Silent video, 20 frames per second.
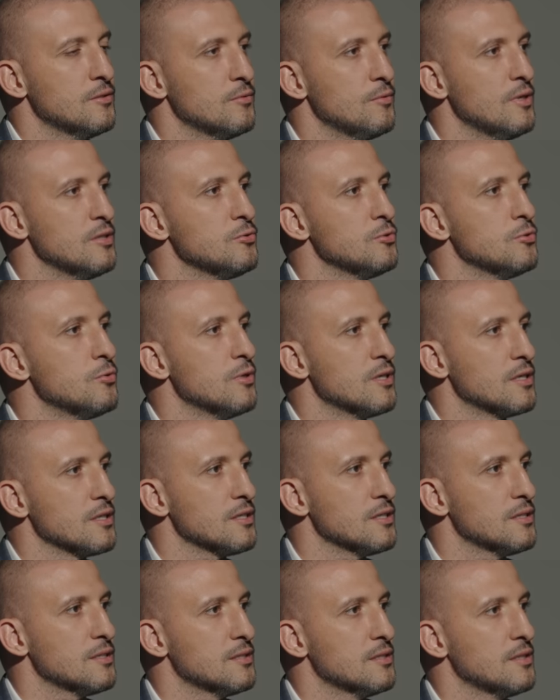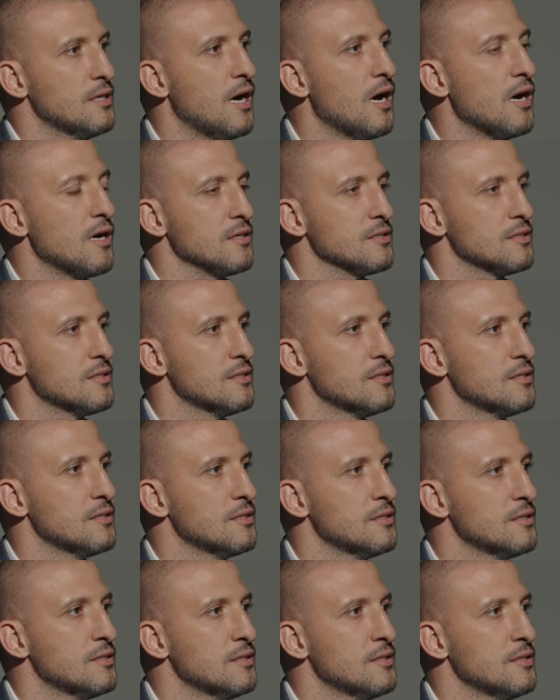Why do you work hard?
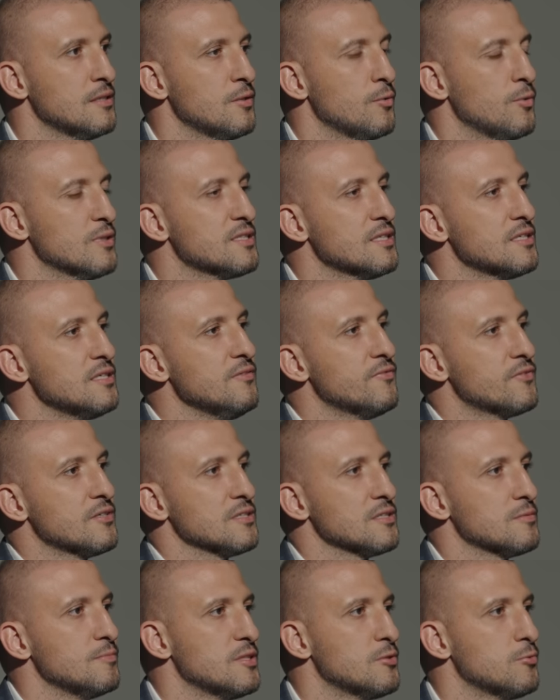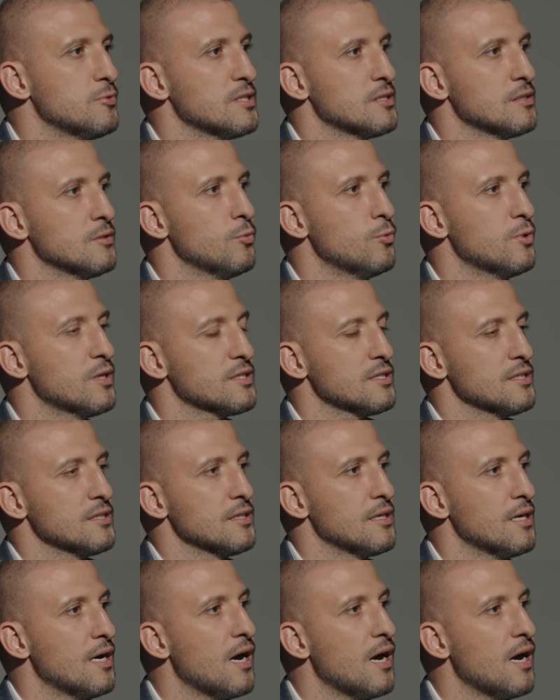What's the difference between working